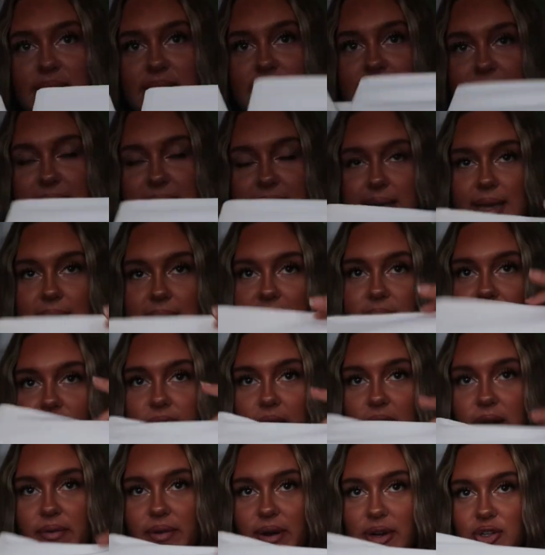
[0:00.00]
slinky,
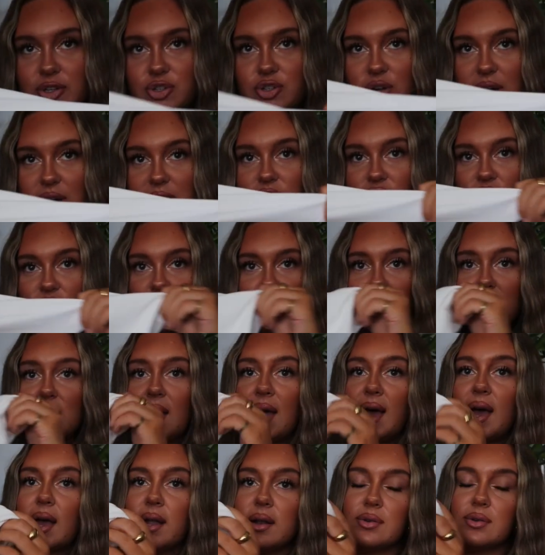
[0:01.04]
very, very stretchy,
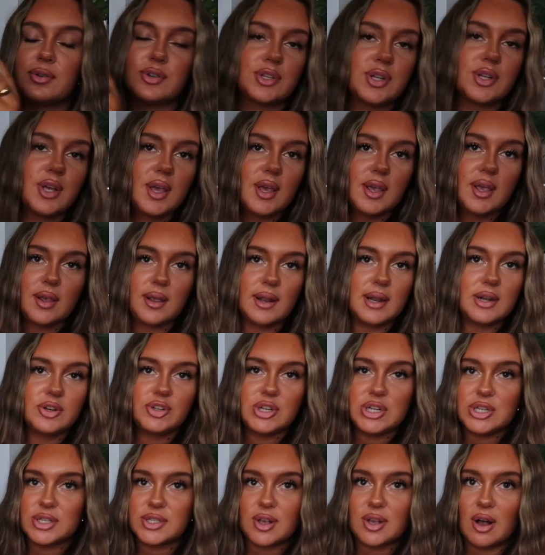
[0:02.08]
and you
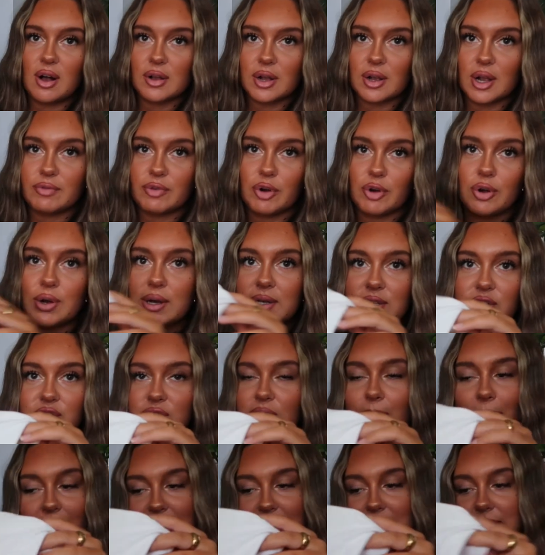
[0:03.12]
literally just can't go wrong. It's just
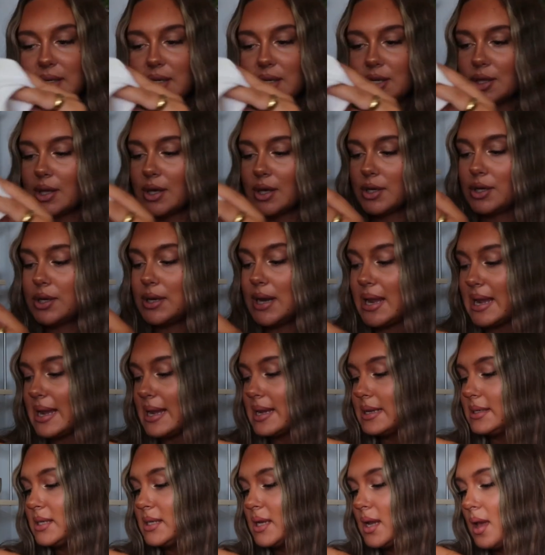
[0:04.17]
a basic that you
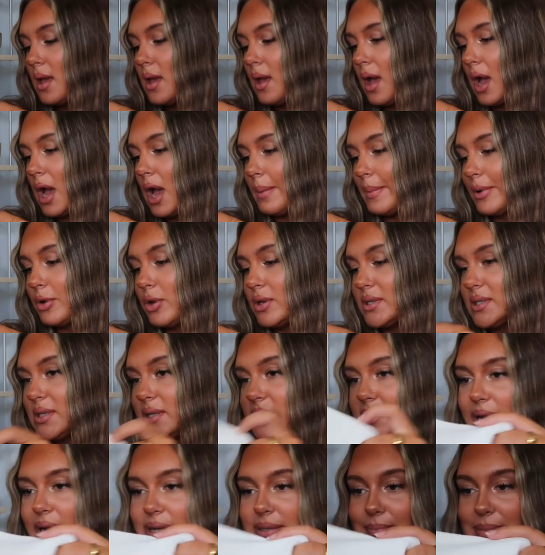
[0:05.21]
need. I got this in
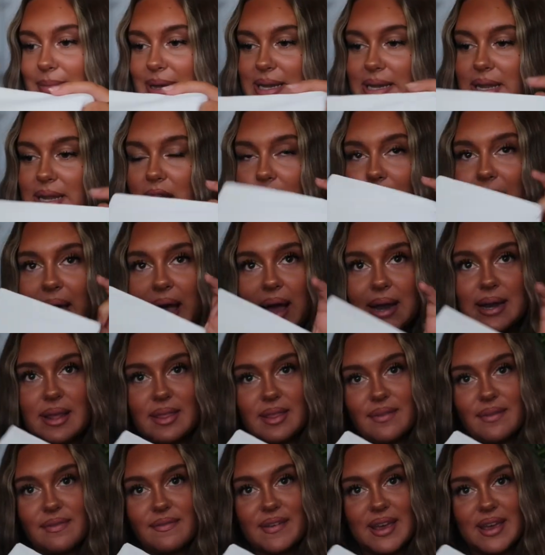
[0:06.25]
a size medium, and
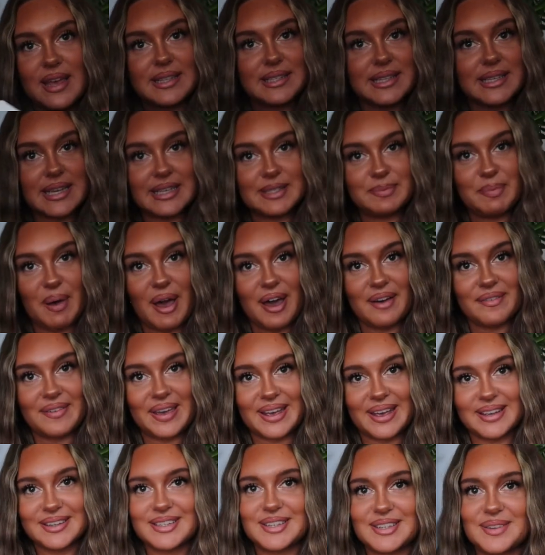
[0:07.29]
the fit is
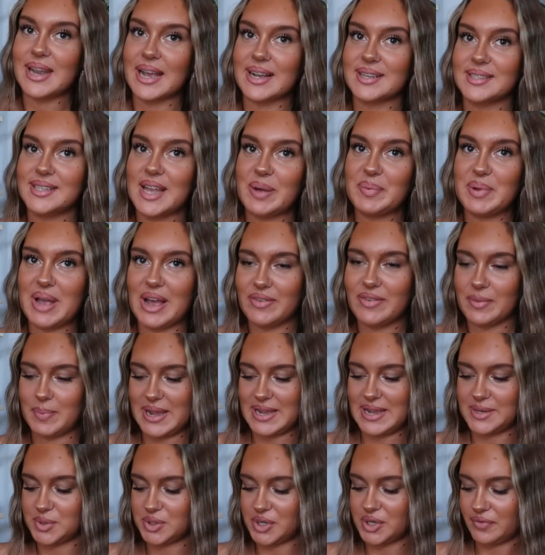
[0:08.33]
perfect. Next up, we have a
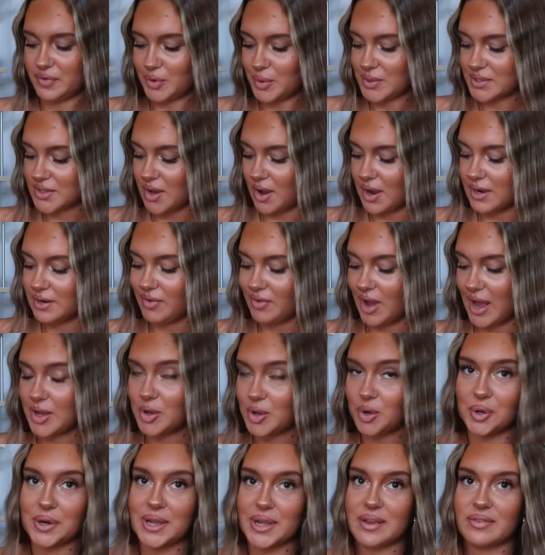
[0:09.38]
piece which I feel is kind of
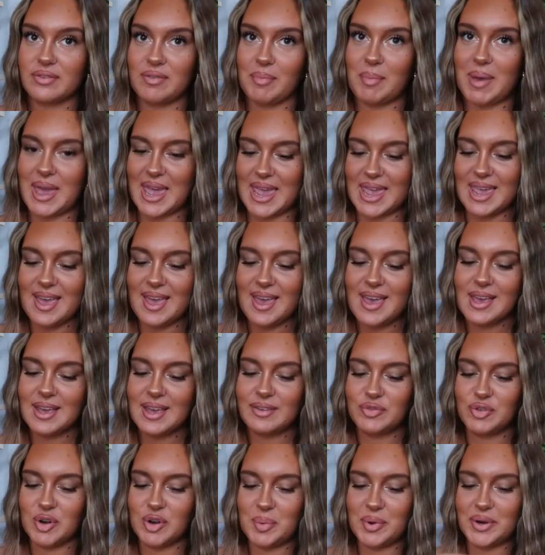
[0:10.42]
iconic for me. If
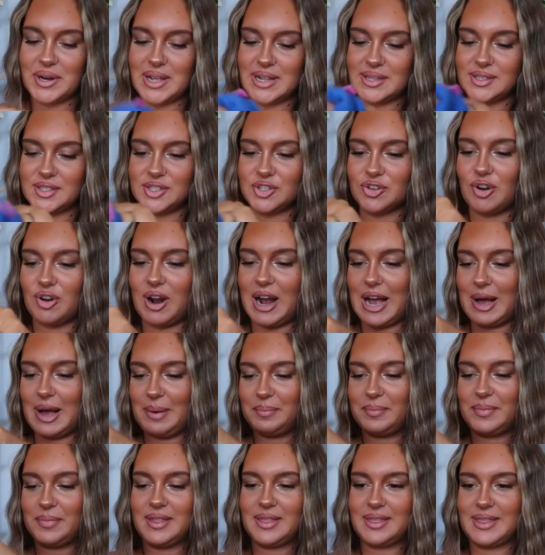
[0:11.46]
you follow me on
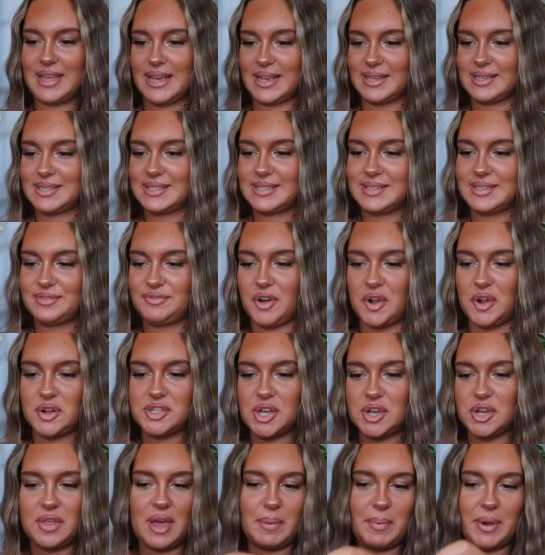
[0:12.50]
Instagram, this
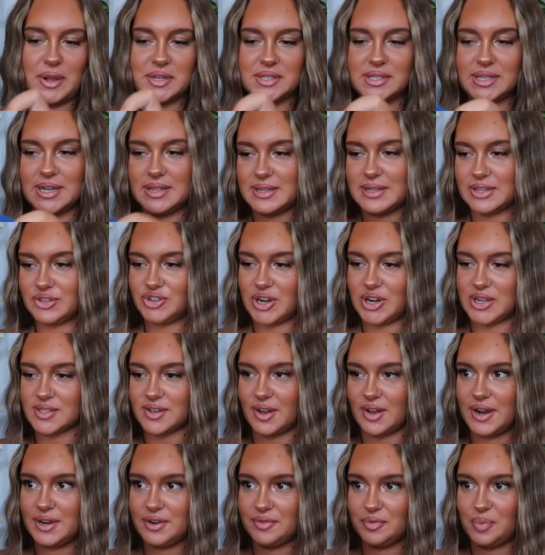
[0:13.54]
photo that I posted in this dress
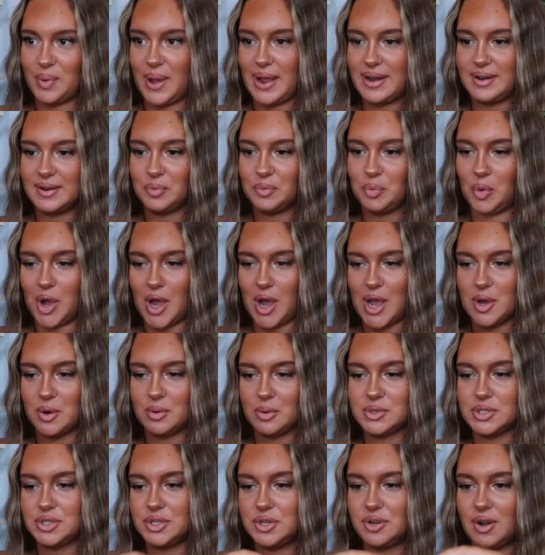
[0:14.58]
kind of went
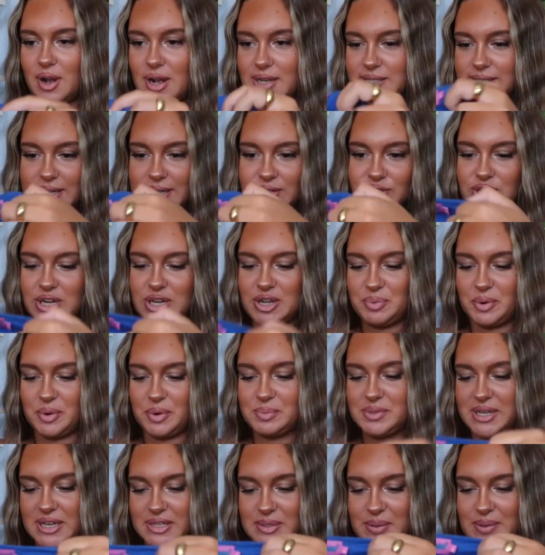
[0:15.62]
wild, and you guys literally were
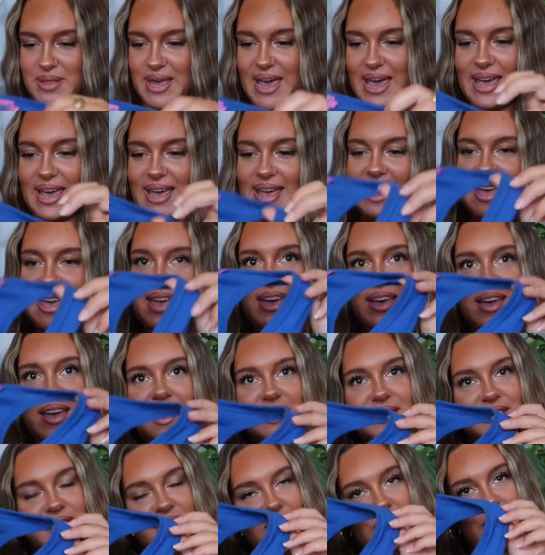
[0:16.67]
obsessed with it.
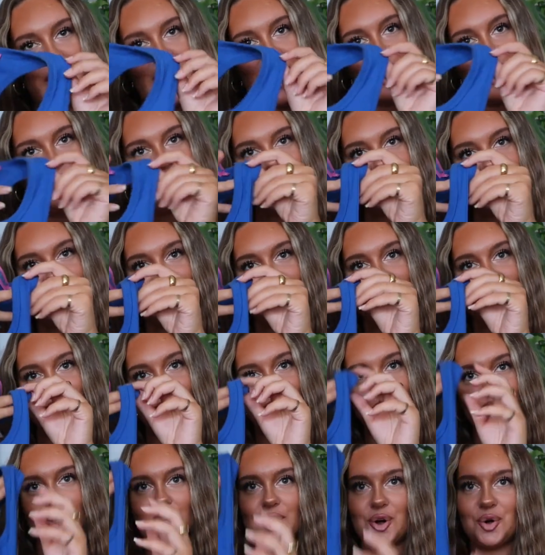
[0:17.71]
So I have a
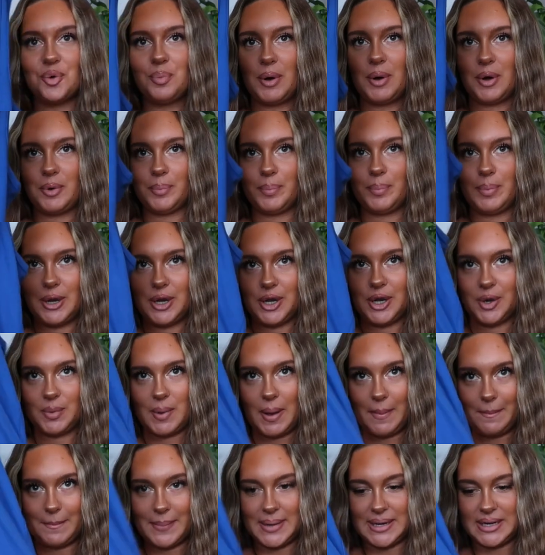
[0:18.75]
little cobalt
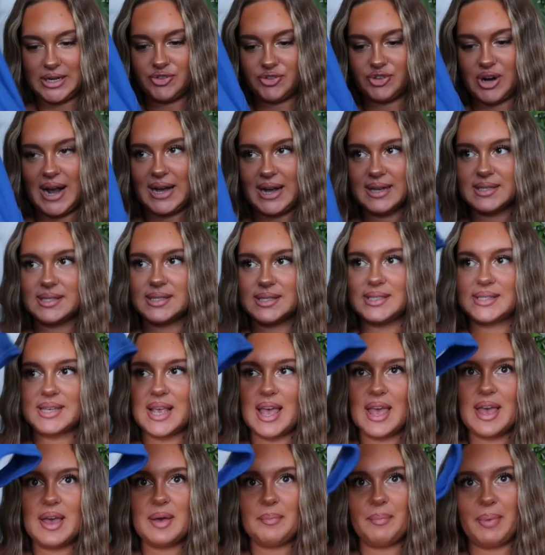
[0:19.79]
blue mini dress,
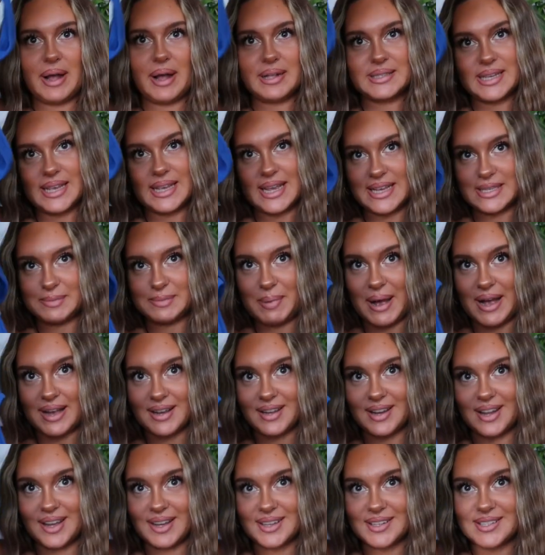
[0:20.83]
but it is
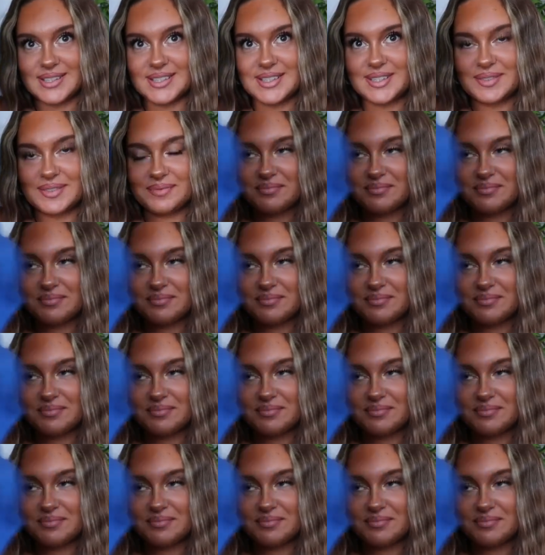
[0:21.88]
backless.